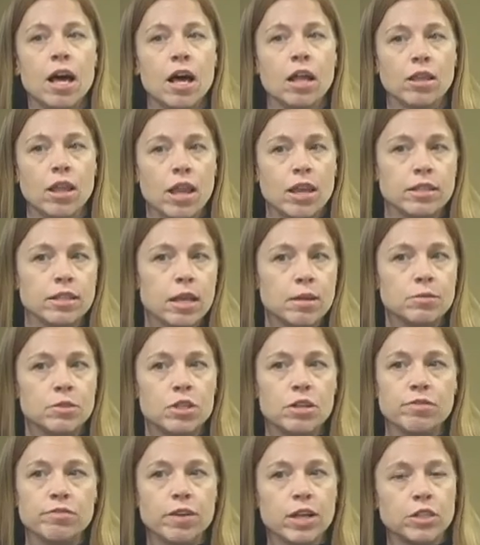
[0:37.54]
A lot of times
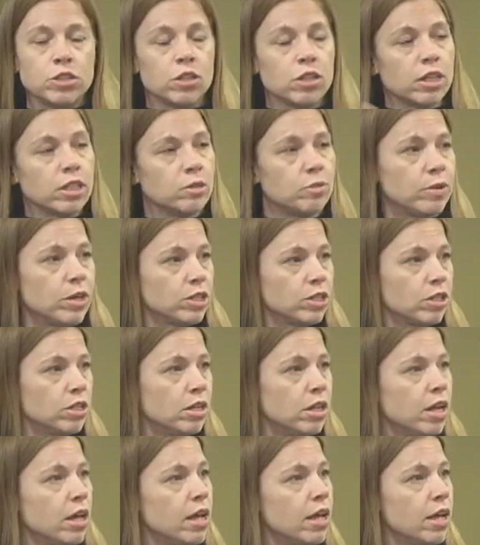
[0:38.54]
their facial expression
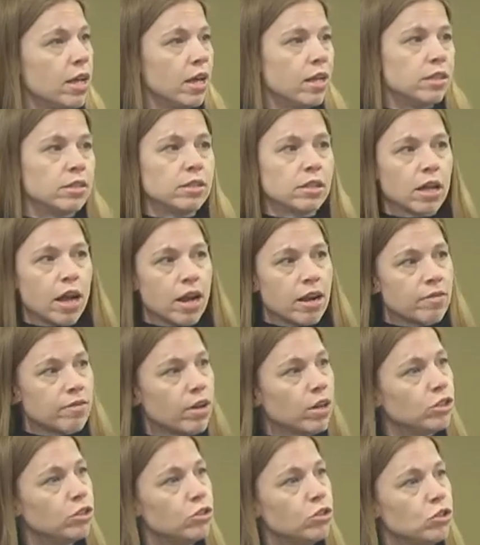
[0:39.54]
is kind of
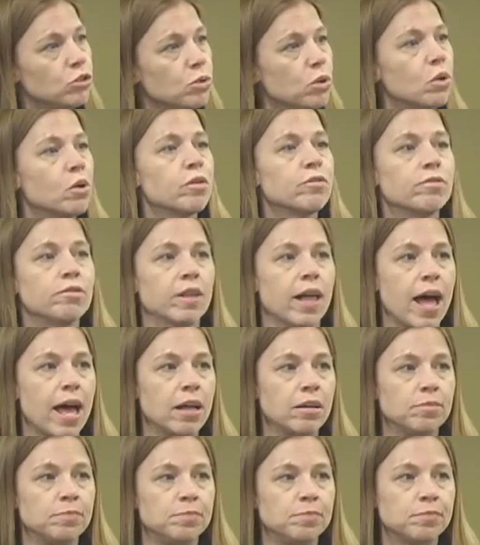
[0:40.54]
unusual or
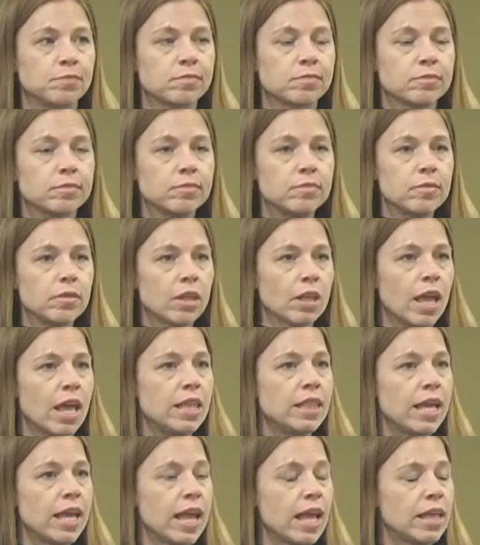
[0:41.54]
flat,
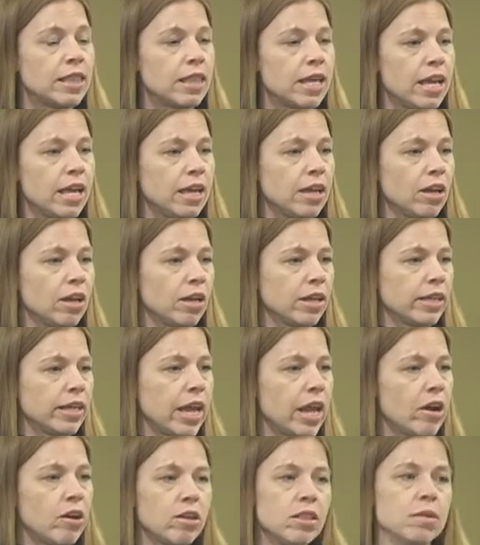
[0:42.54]
and they
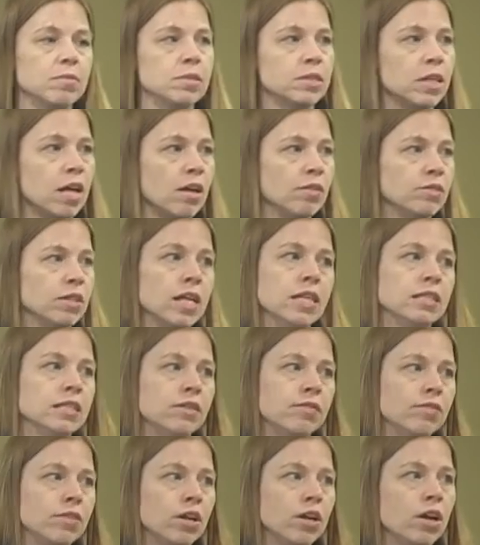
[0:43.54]
carry themselves as
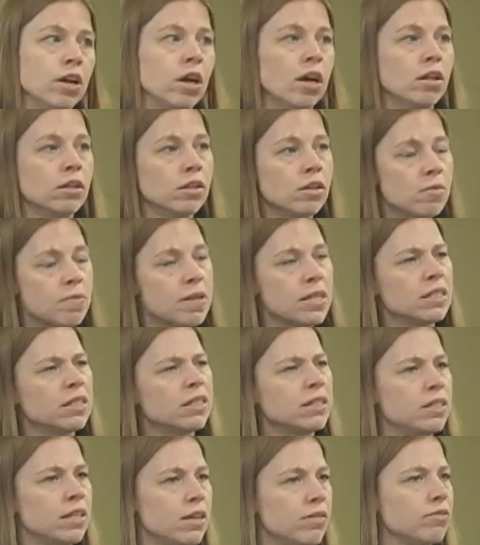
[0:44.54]
if they're a little bit
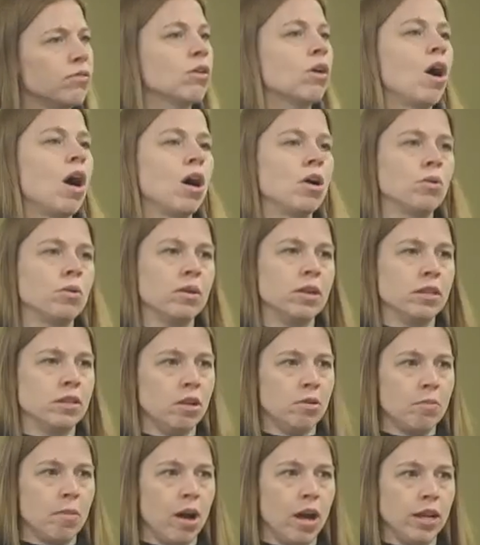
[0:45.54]
stiff or awkward in
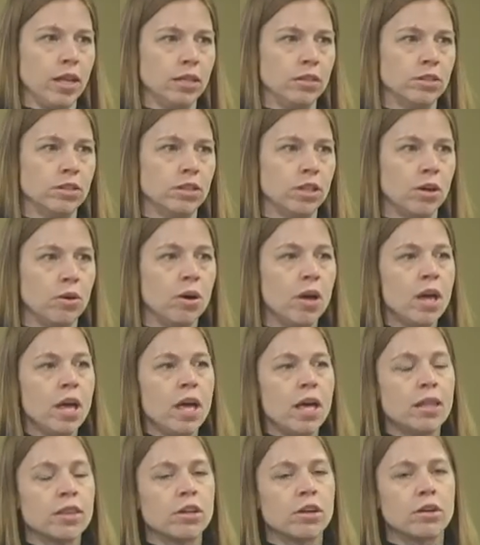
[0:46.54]
their body. So
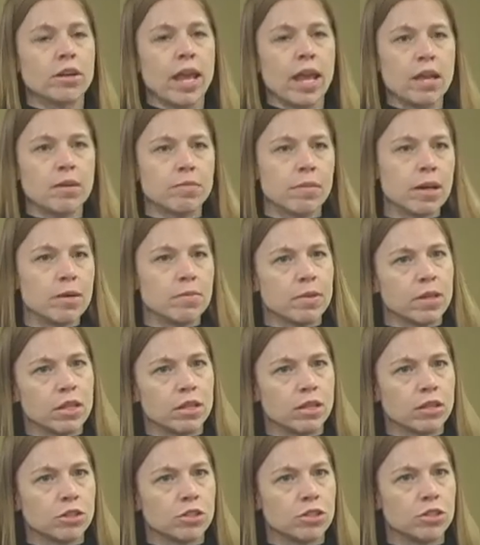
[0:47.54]
their gait might be a
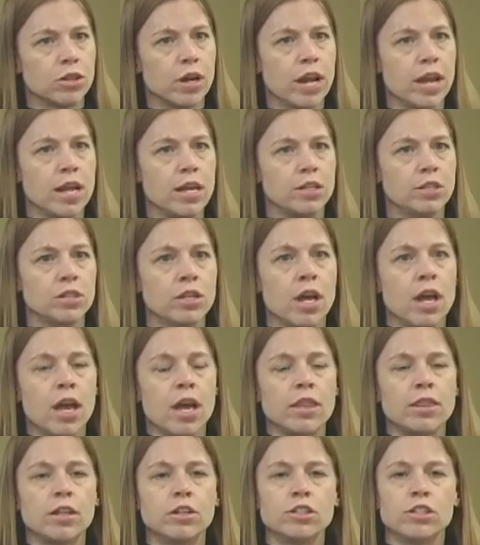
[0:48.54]
little strange,
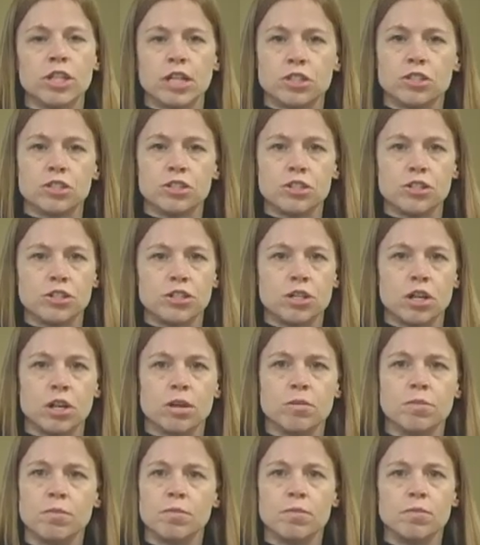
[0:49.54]
their gestures
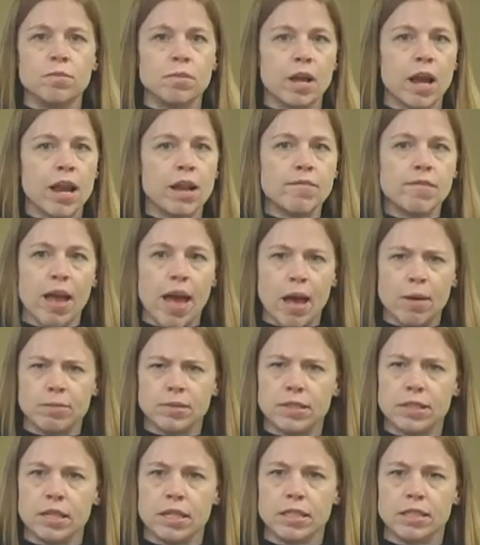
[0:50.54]
are kind of
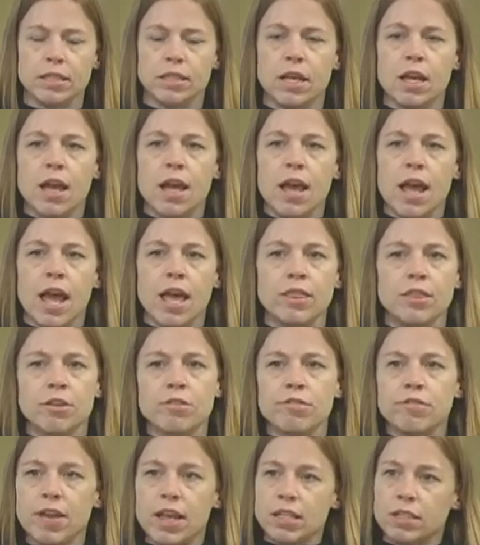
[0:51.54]
absent, and their
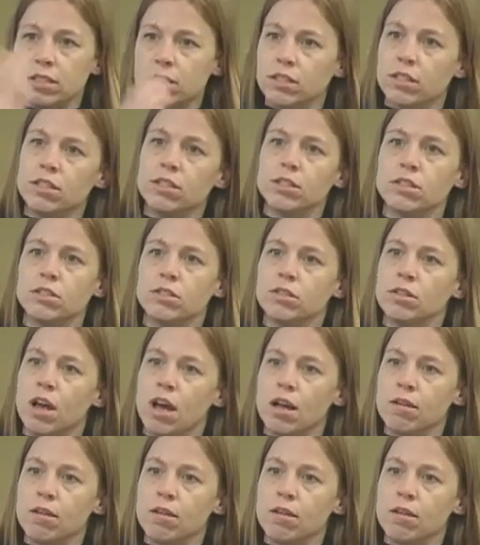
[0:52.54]
face is